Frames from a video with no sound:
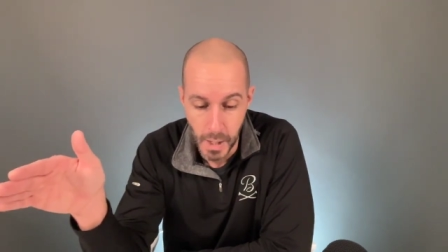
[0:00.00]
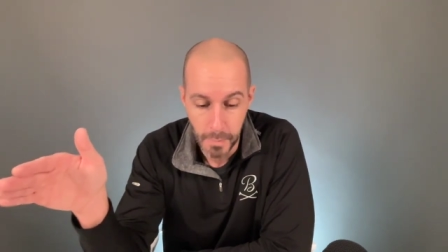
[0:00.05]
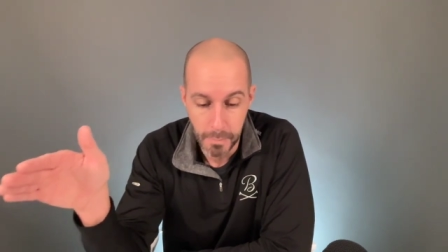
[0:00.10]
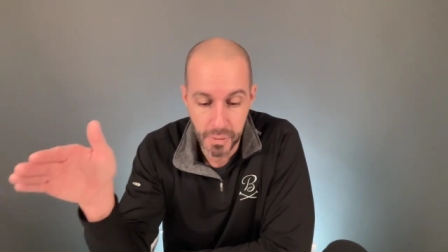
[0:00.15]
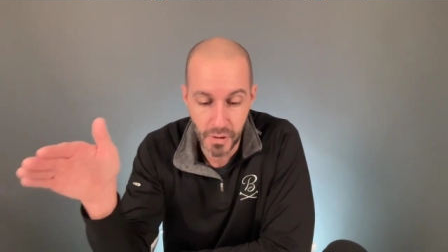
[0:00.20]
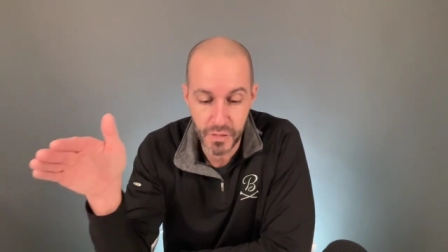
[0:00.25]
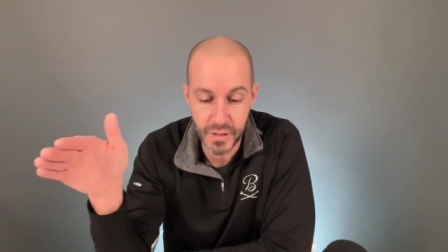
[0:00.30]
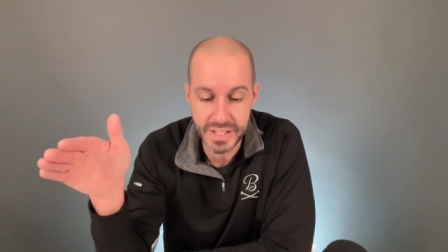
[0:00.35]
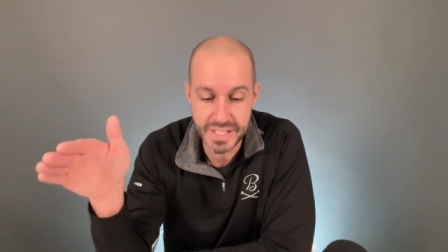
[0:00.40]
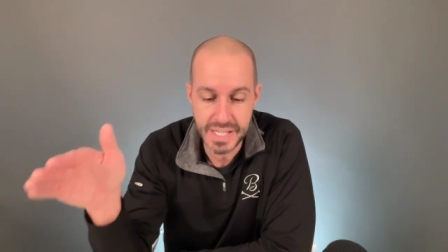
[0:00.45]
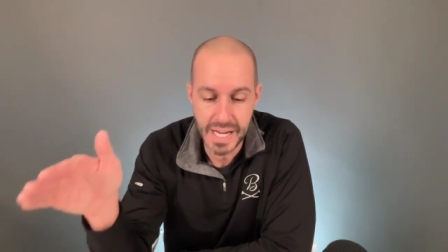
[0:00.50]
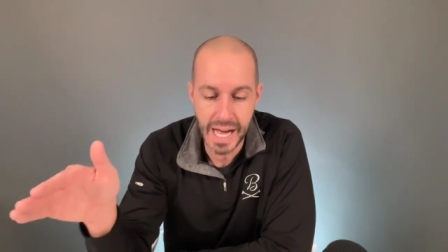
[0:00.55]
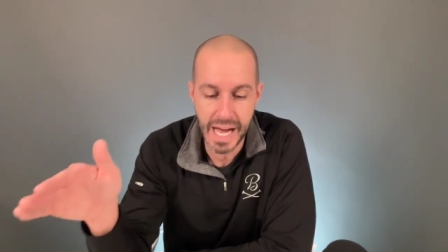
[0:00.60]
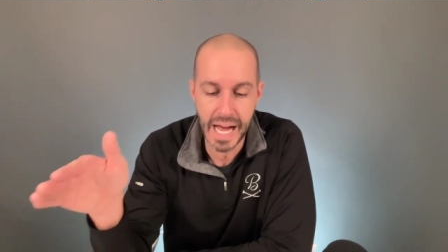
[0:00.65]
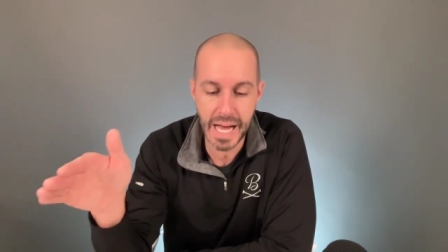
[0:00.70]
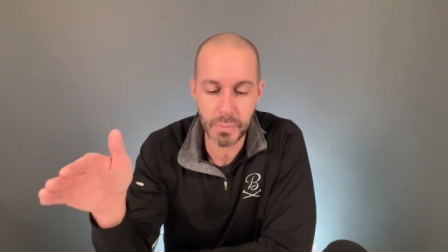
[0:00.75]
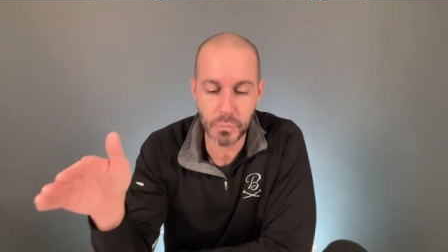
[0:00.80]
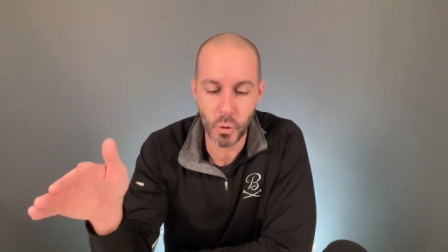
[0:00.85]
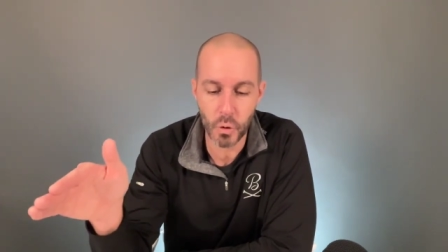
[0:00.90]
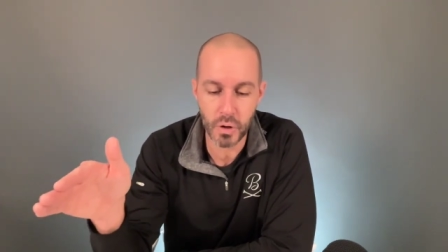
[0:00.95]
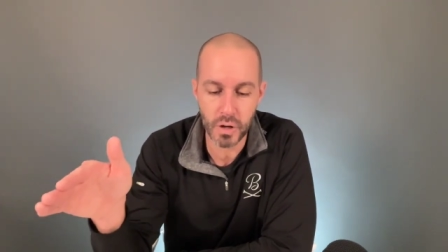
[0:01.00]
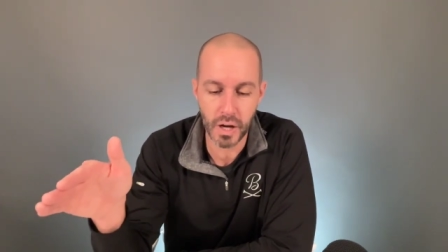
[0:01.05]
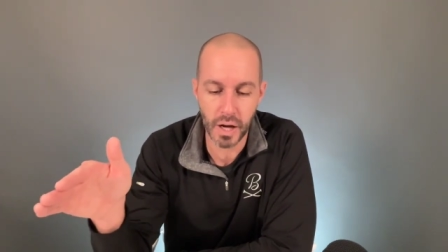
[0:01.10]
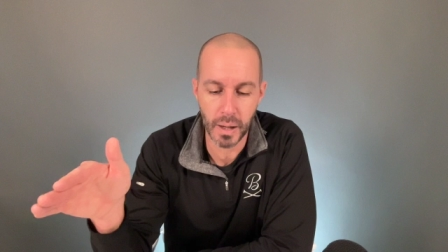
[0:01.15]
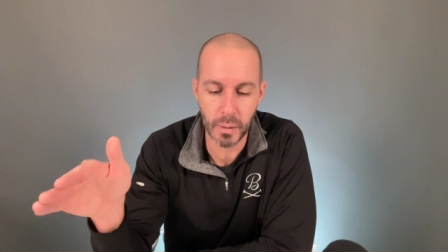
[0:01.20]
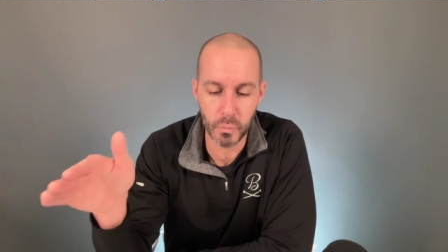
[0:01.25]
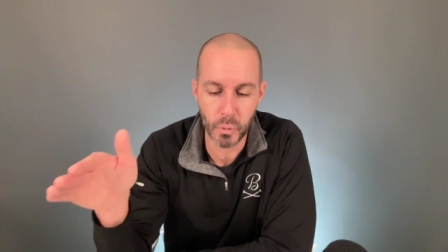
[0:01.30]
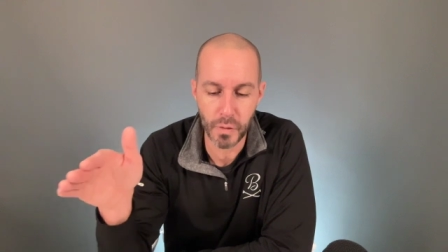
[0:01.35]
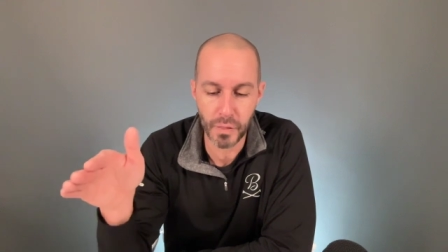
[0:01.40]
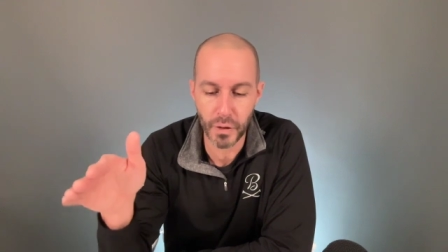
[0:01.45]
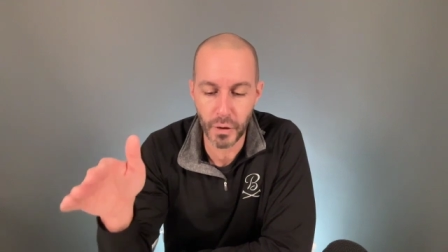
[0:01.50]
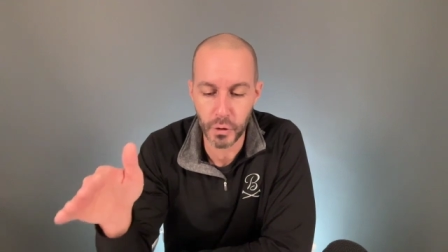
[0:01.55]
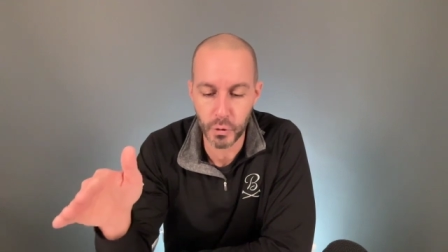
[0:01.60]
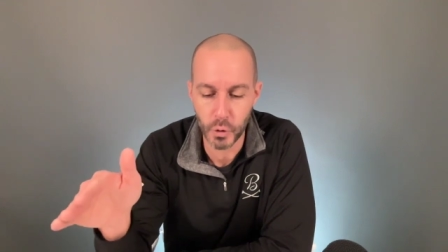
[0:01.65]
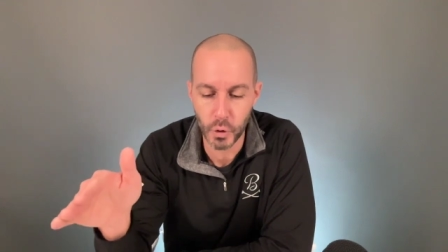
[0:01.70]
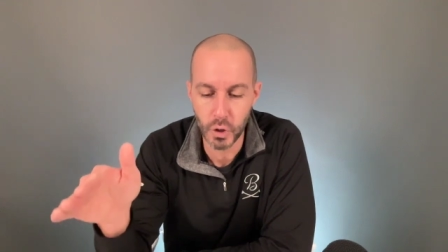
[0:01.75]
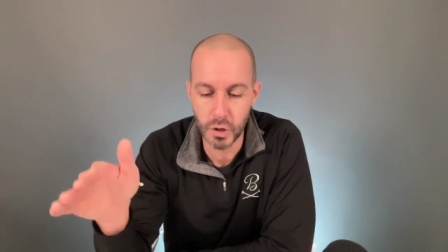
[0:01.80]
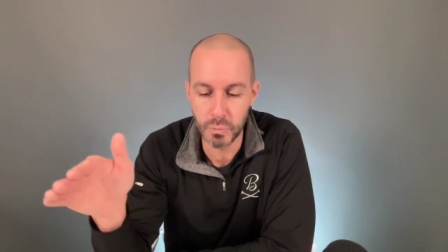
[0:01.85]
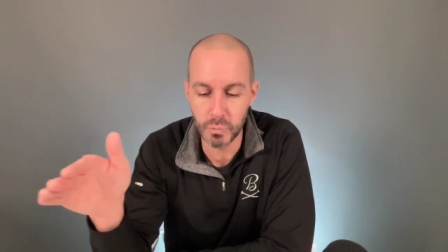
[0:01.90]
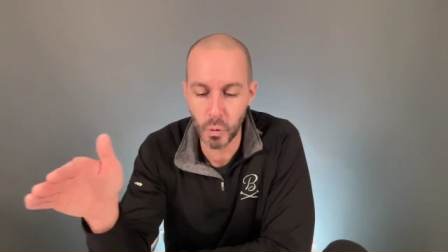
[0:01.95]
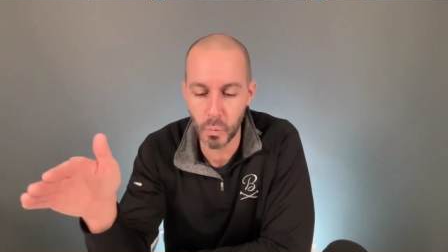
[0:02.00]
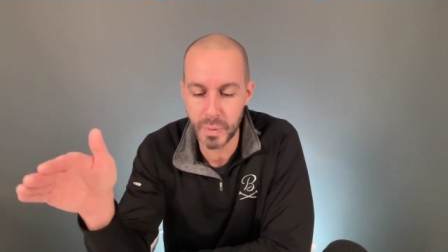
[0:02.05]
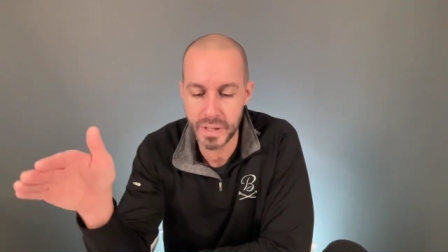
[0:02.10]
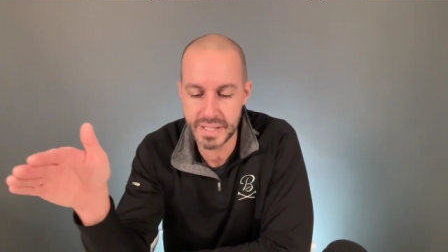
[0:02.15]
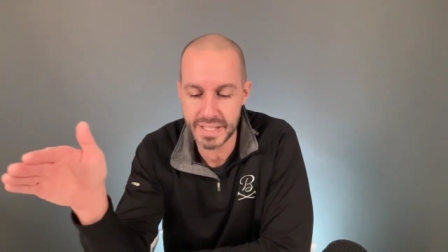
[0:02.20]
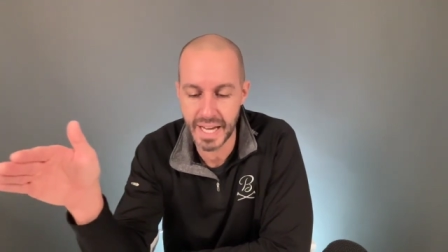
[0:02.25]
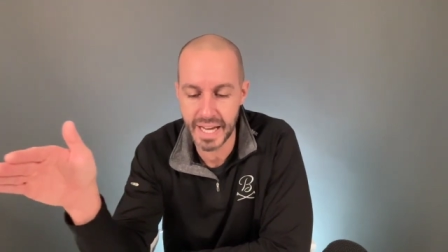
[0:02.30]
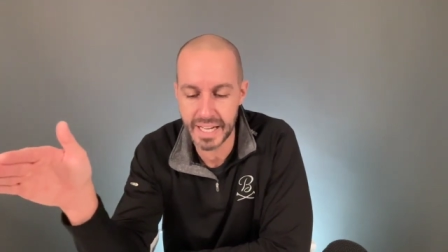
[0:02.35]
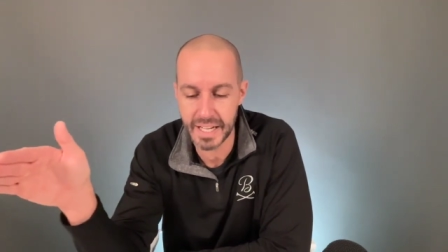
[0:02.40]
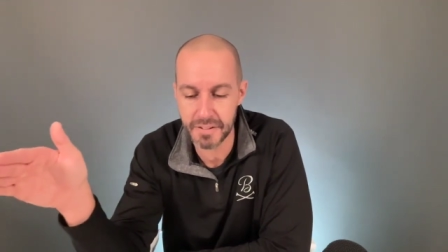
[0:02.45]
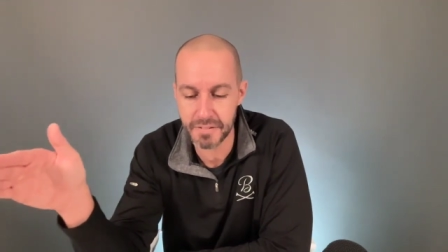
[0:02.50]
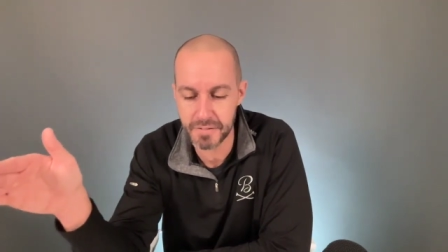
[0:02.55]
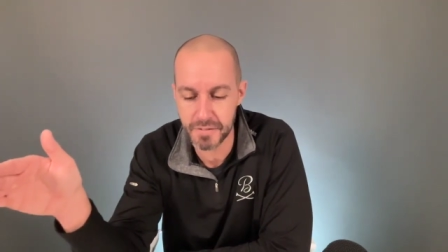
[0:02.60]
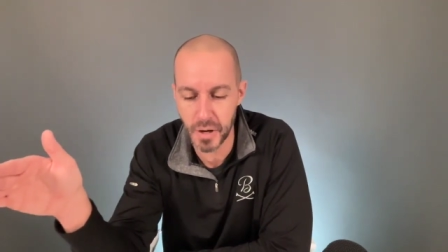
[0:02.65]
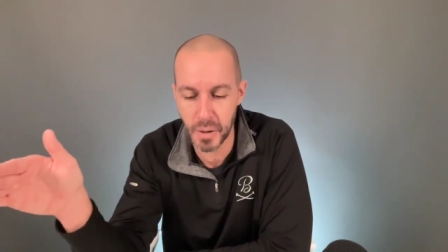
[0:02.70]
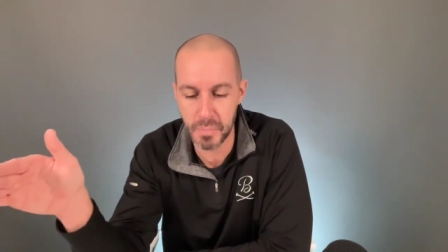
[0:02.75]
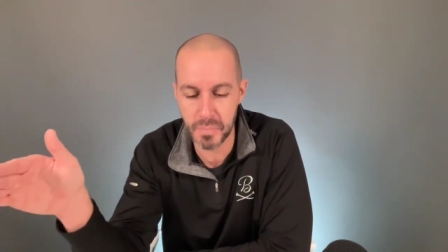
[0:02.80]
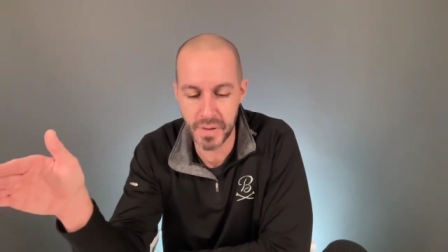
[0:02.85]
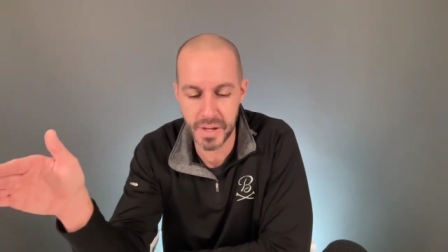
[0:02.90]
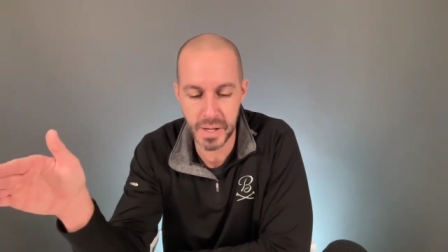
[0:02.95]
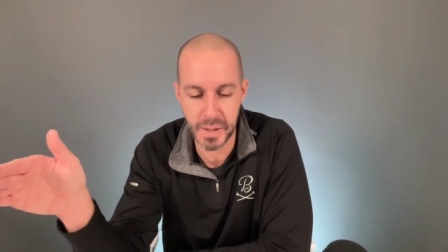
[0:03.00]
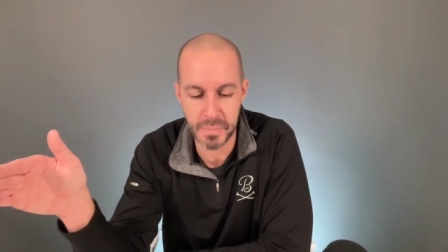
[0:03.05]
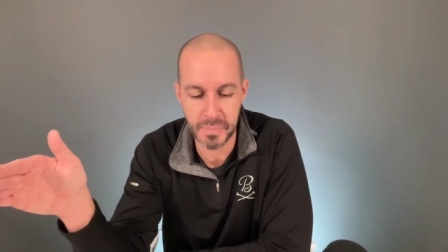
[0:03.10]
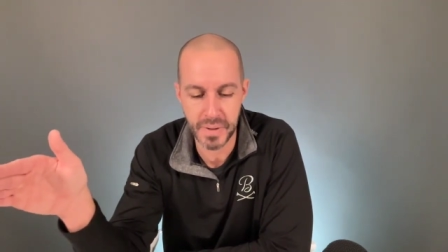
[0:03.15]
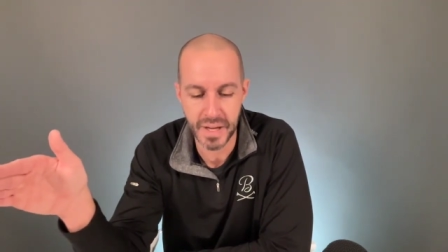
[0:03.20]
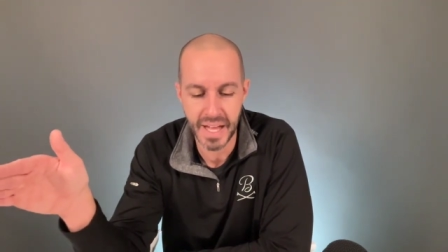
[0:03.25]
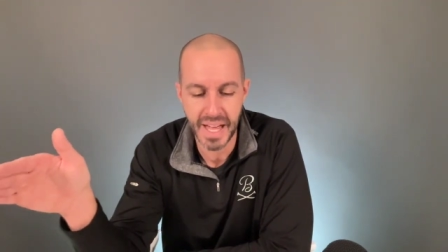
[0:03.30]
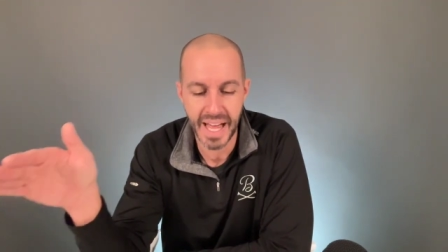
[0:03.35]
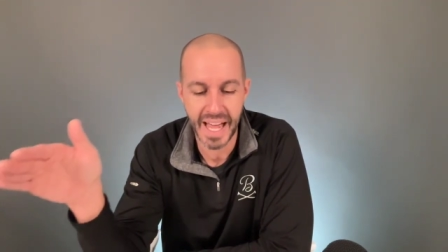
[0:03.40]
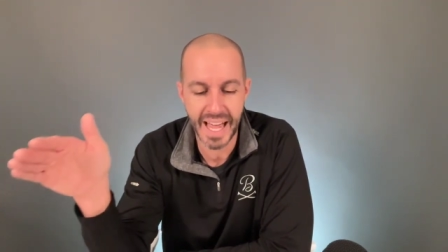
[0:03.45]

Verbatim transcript: But the time will come when the groom will be taken from them,